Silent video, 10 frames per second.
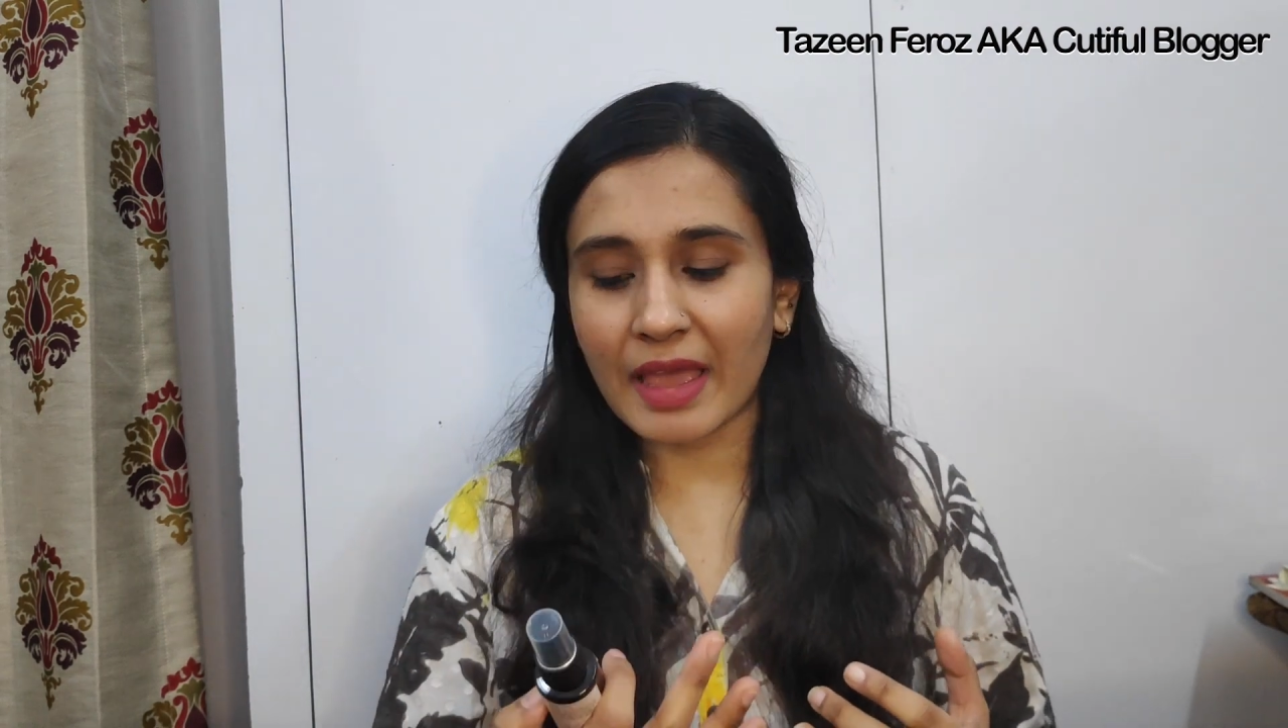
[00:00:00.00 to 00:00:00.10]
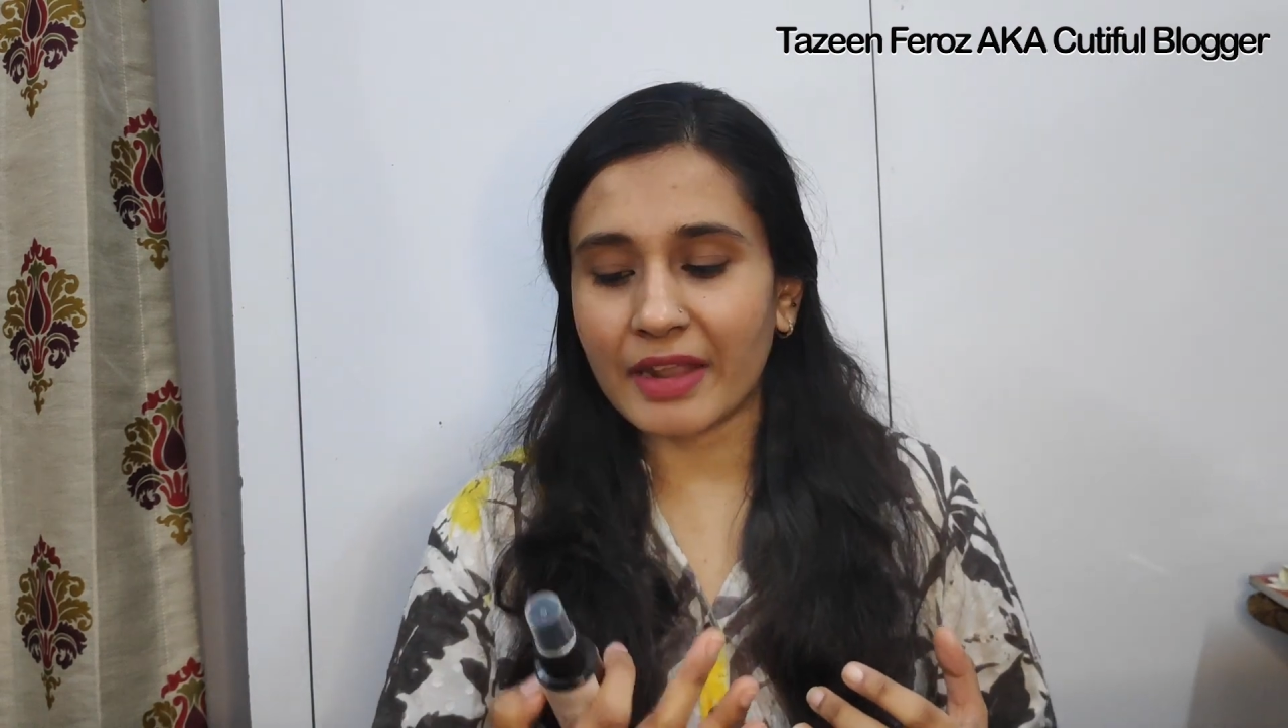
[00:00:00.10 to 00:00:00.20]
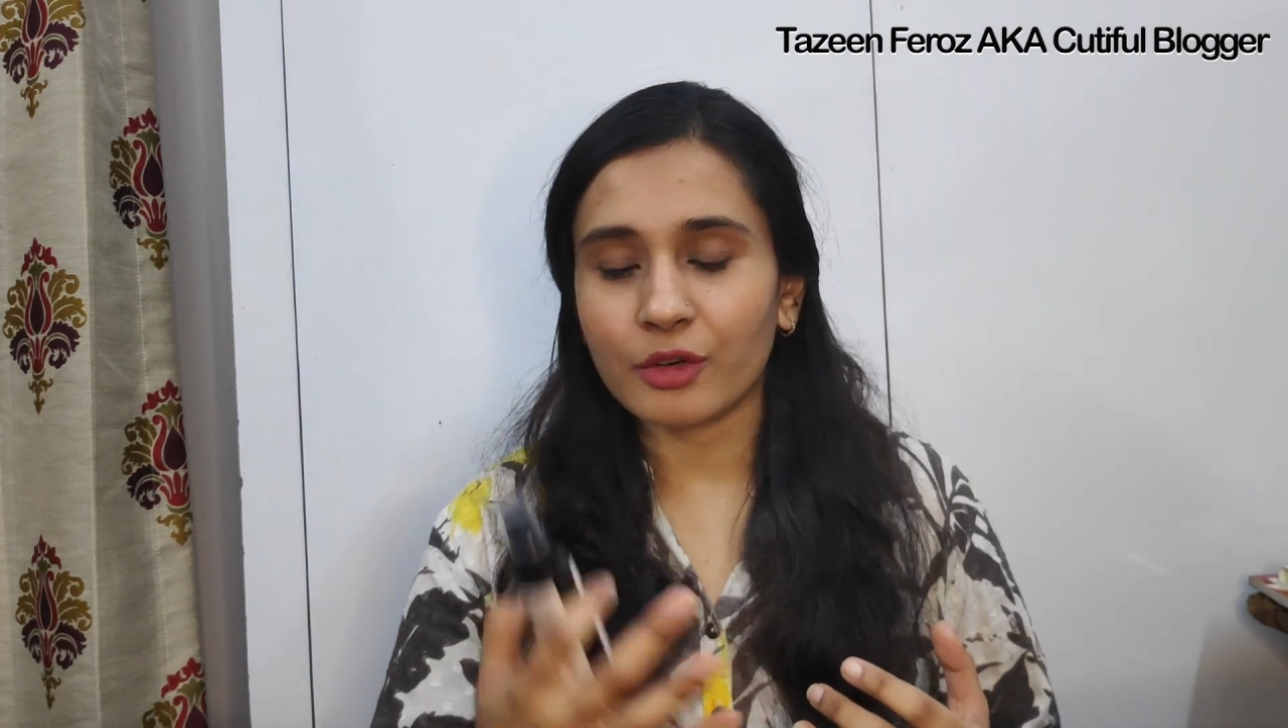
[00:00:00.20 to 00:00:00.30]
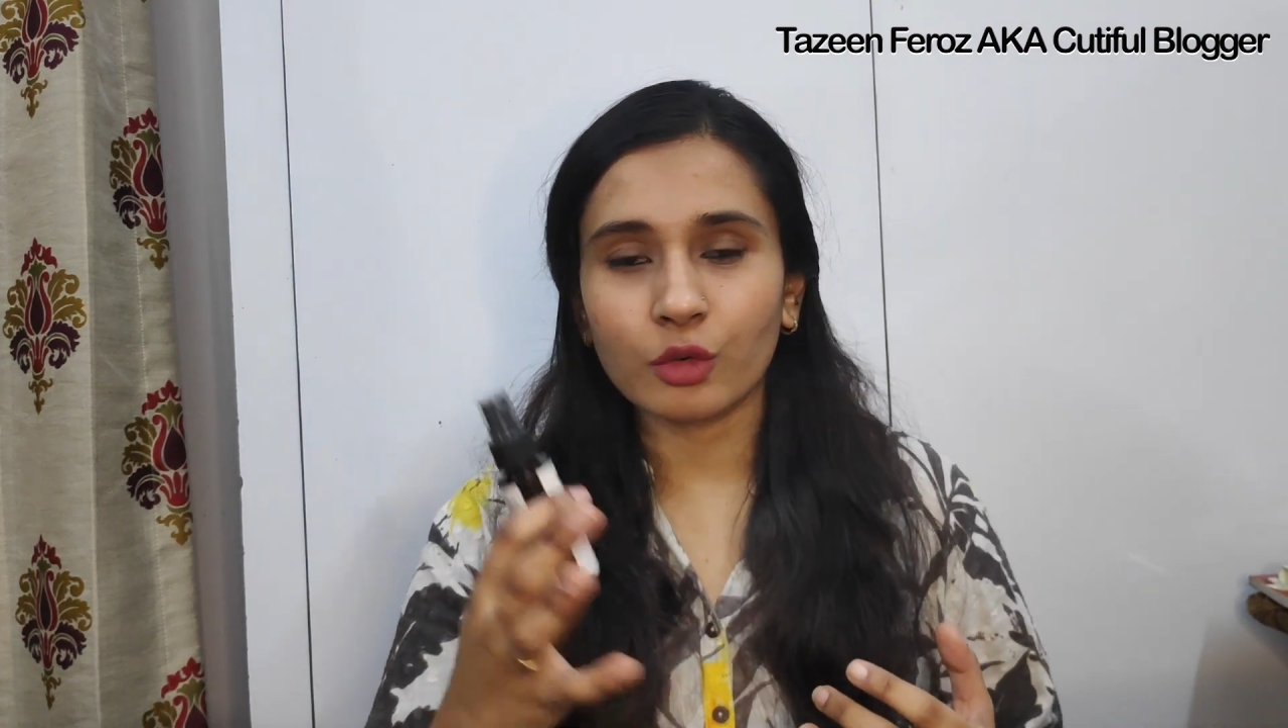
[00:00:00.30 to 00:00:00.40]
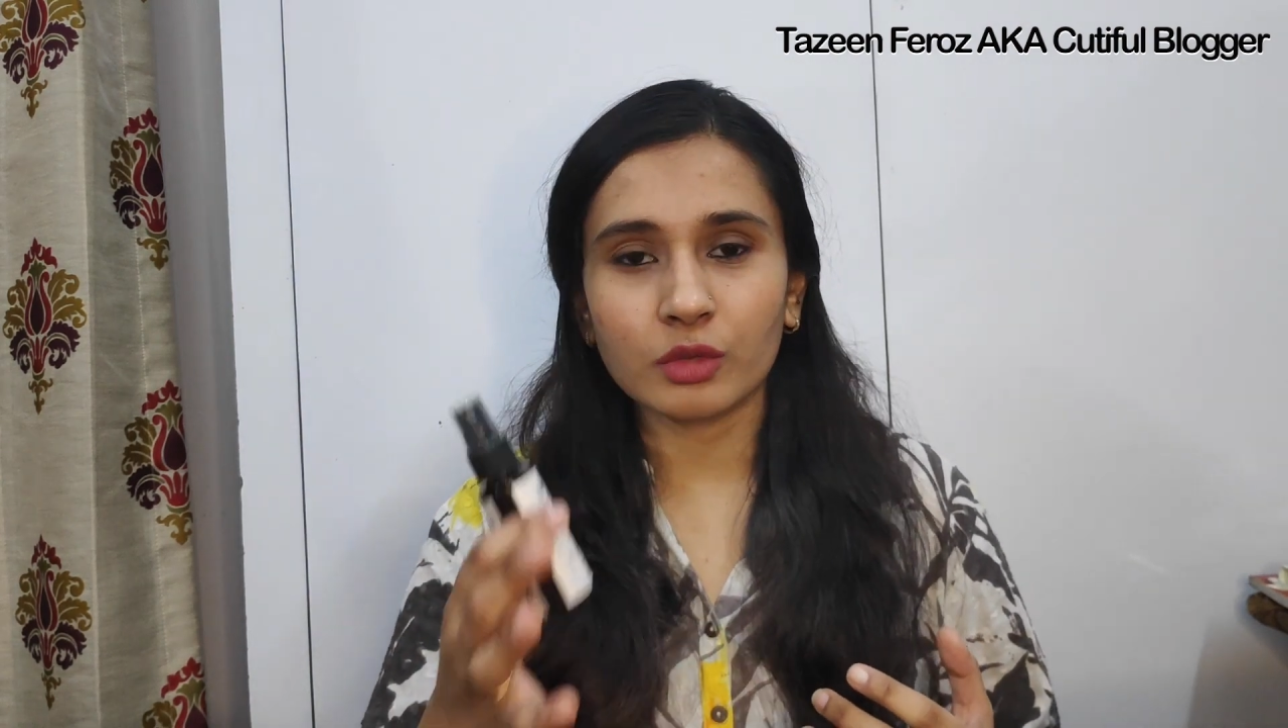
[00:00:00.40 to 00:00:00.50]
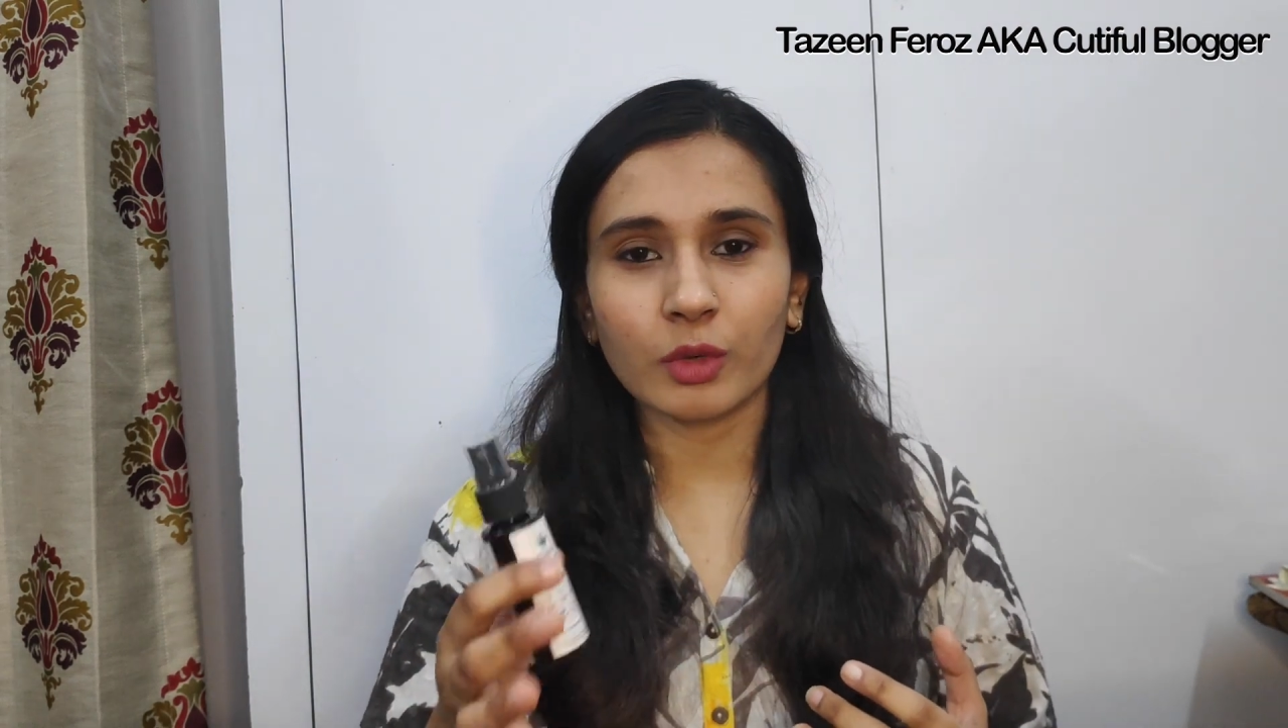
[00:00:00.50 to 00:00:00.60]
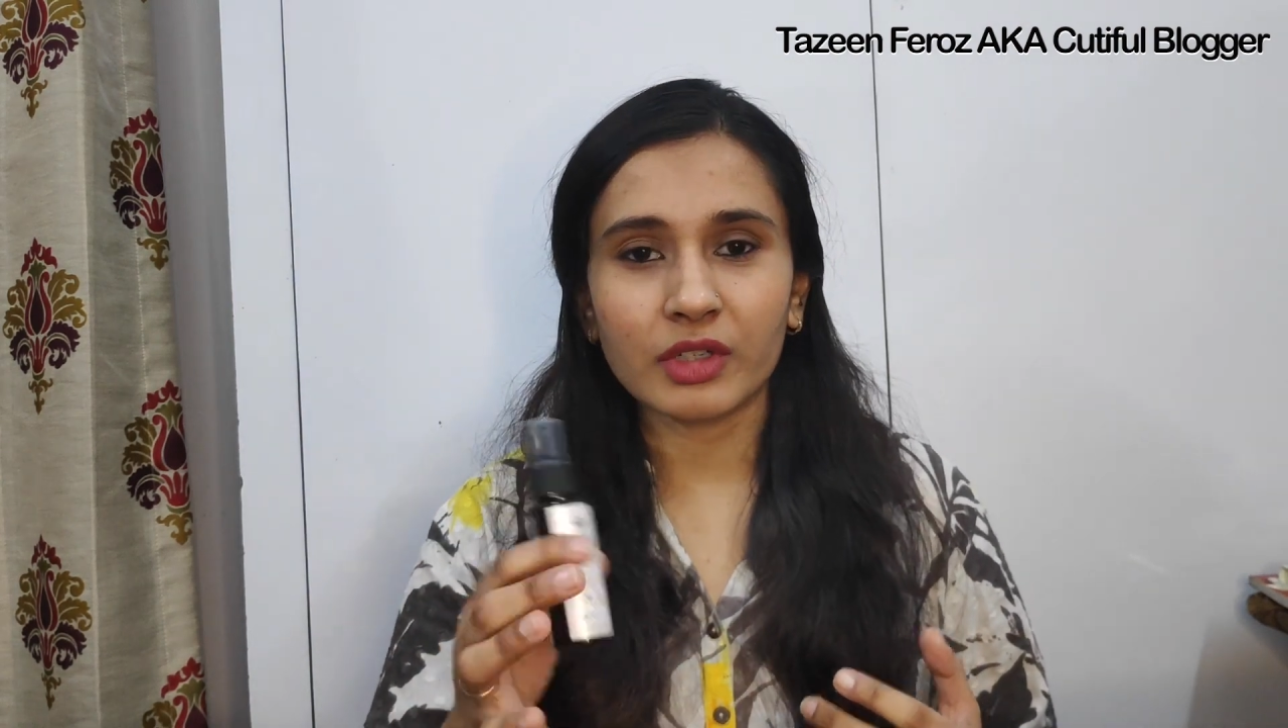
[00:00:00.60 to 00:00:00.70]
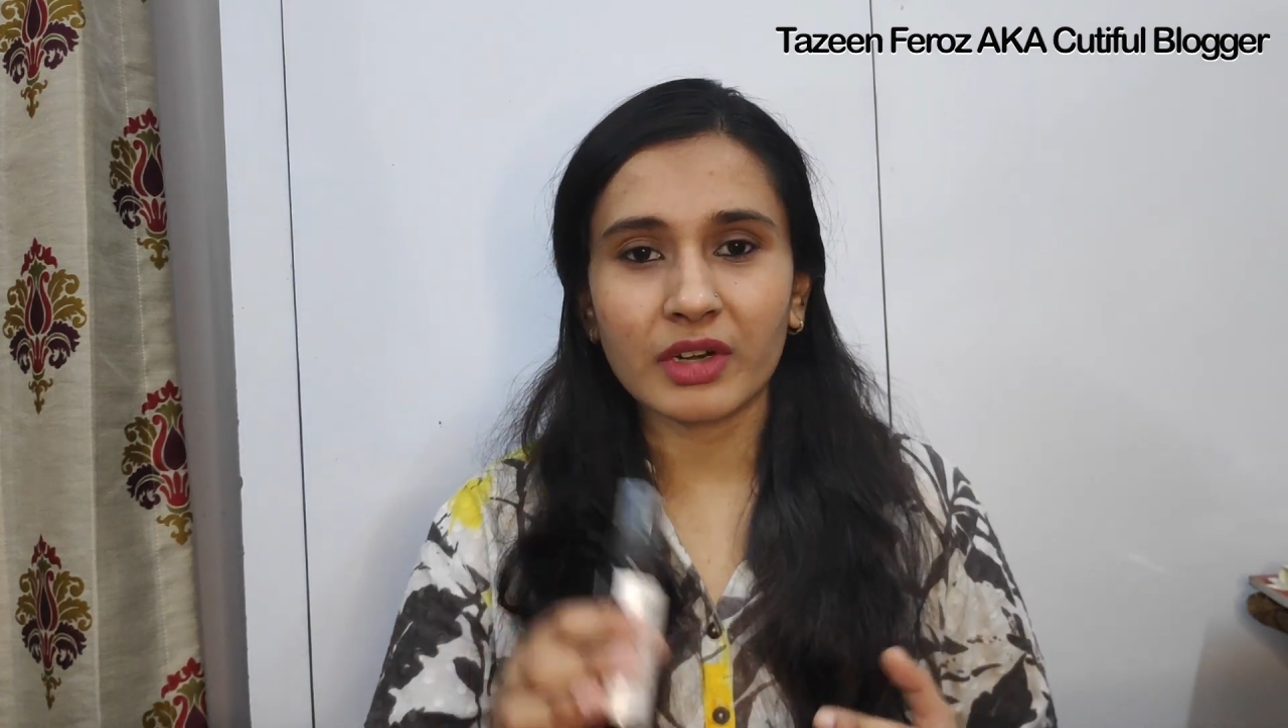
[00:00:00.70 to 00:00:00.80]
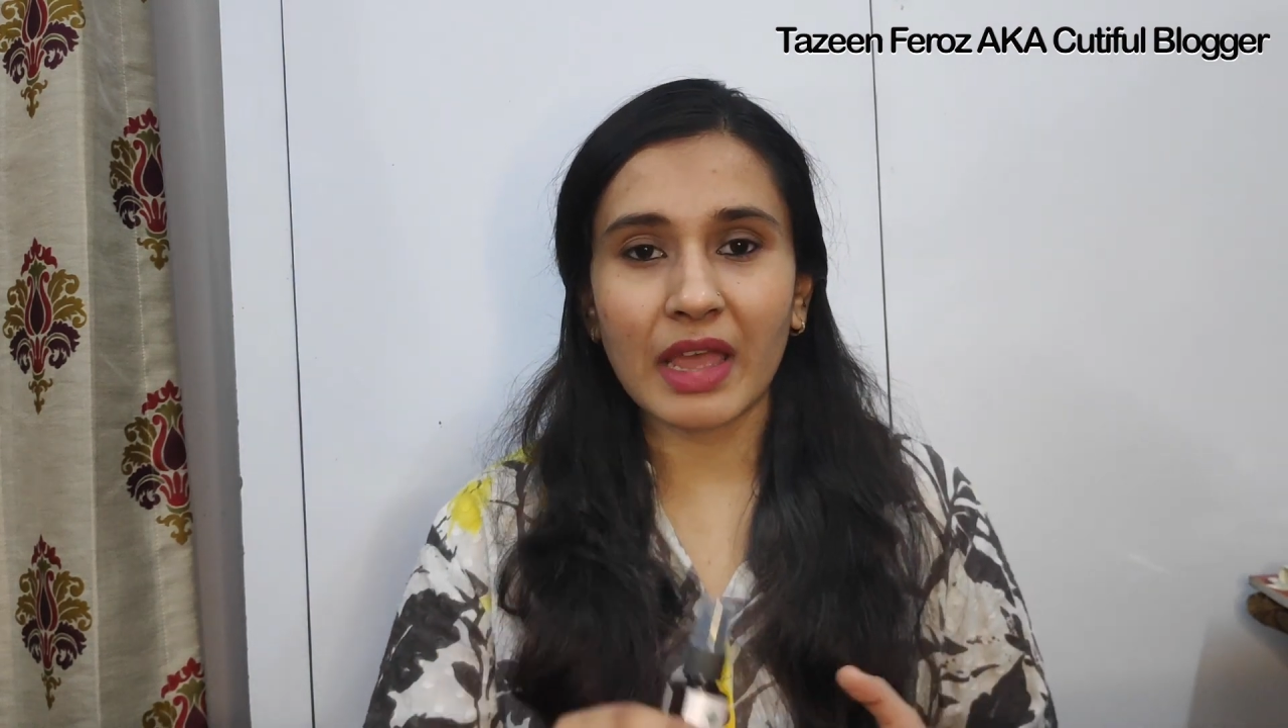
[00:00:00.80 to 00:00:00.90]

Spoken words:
and rose water,